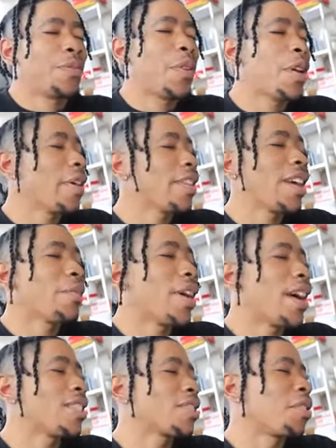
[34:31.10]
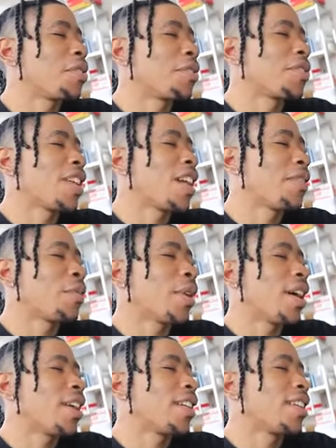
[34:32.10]
Why do I have to have my eyes closed if it's not even
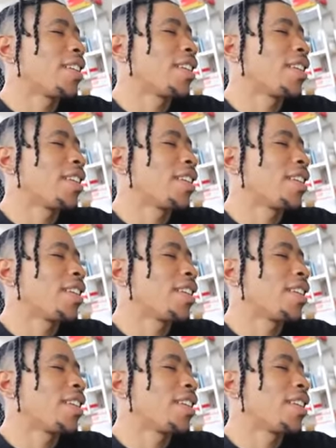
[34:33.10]
mine?